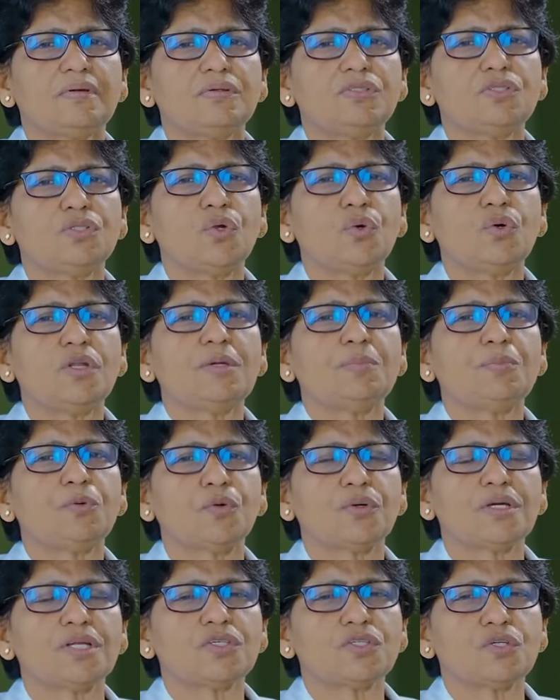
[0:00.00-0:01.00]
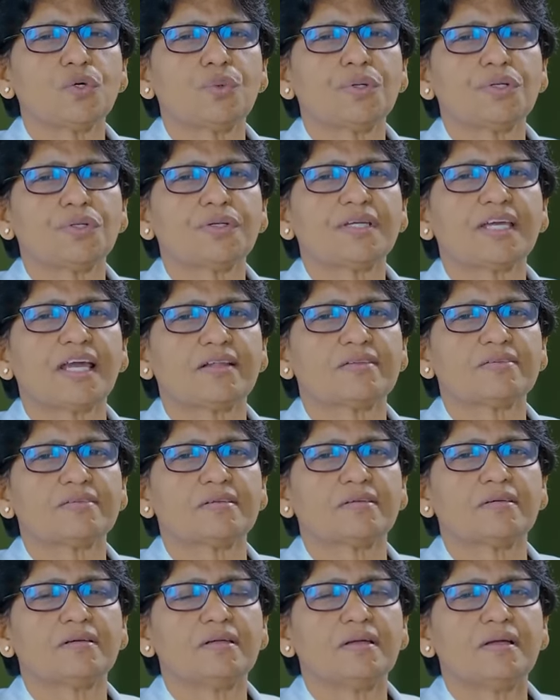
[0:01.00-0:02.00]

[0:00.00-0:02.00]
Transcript: slowly progress over to cancer.